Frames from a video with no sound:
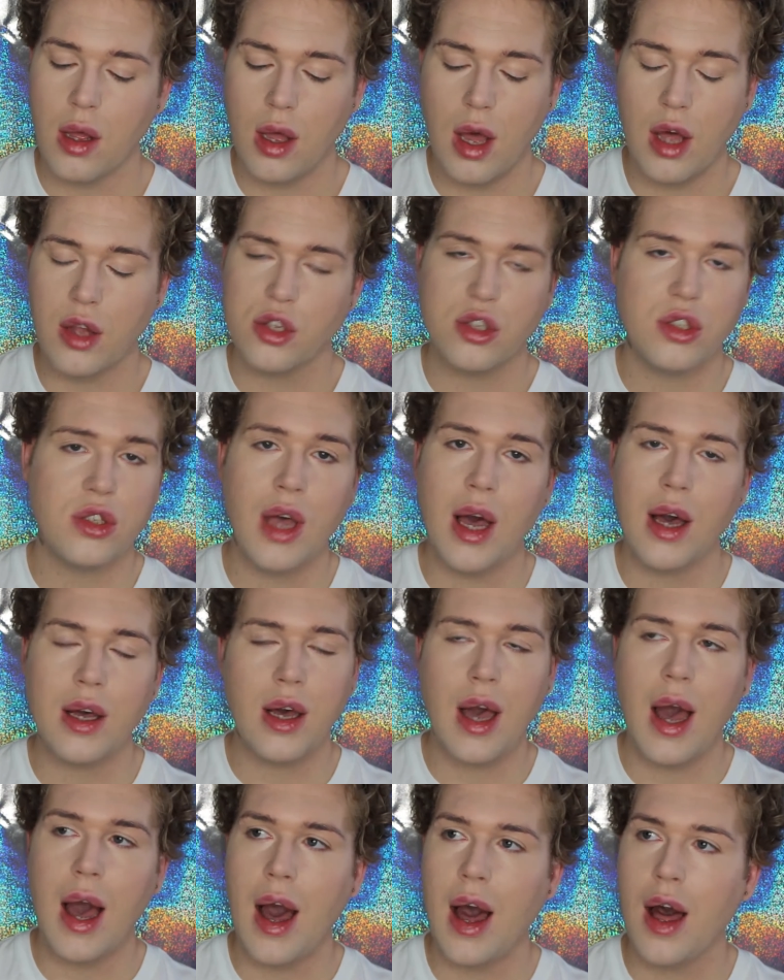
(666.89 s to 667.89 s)
I
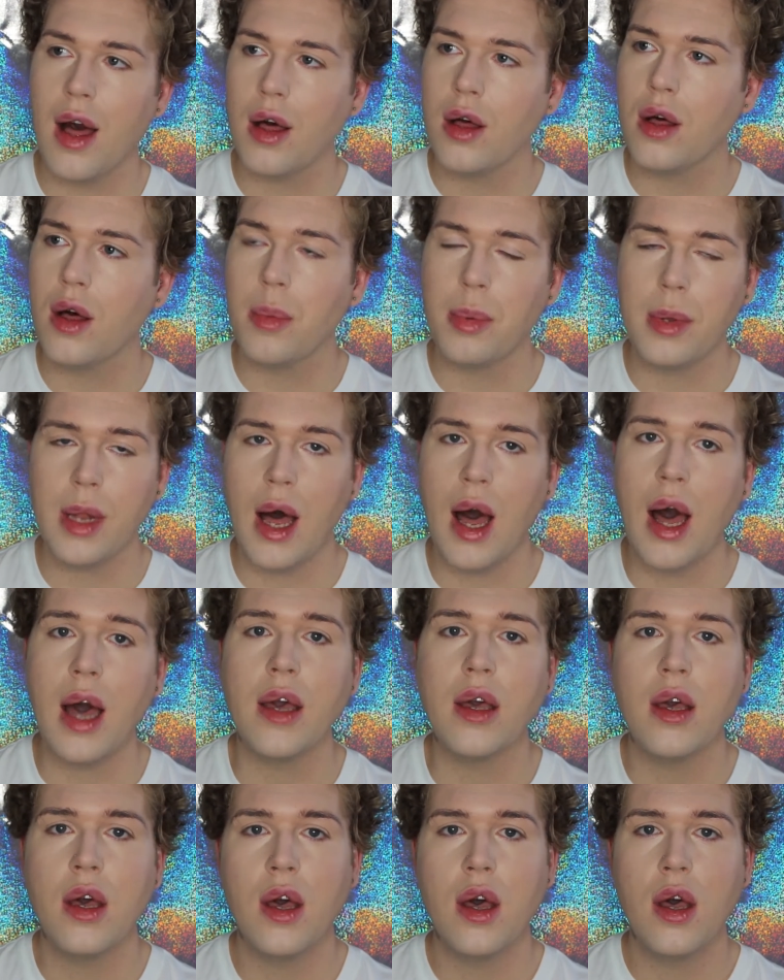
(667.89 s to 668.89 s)
can't
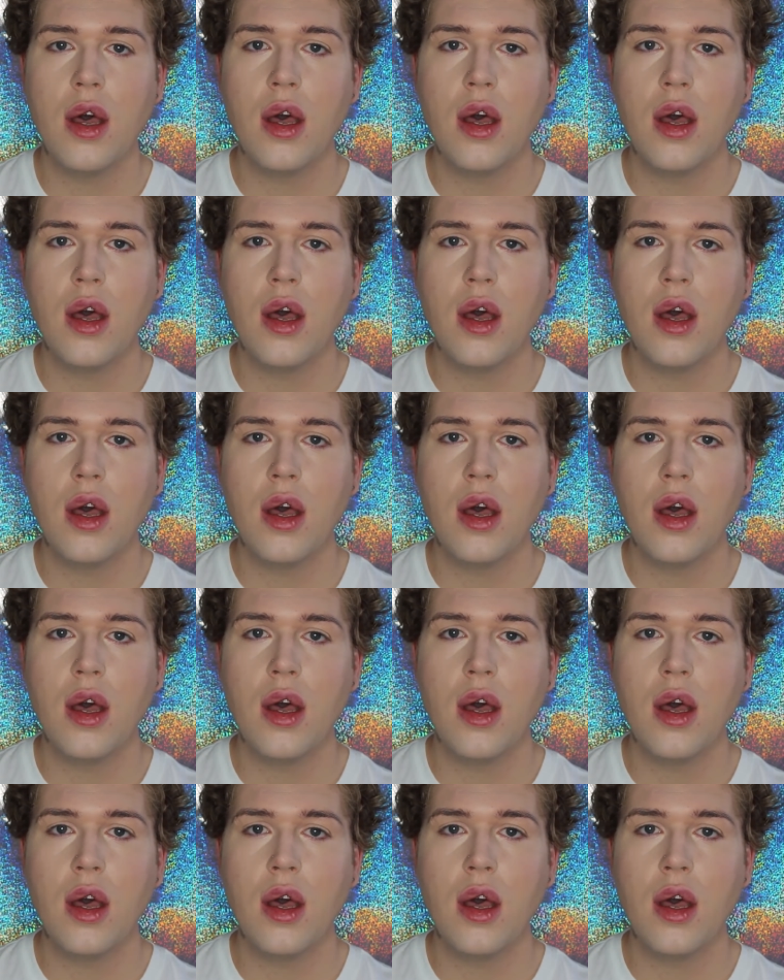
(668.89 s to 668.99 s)
apply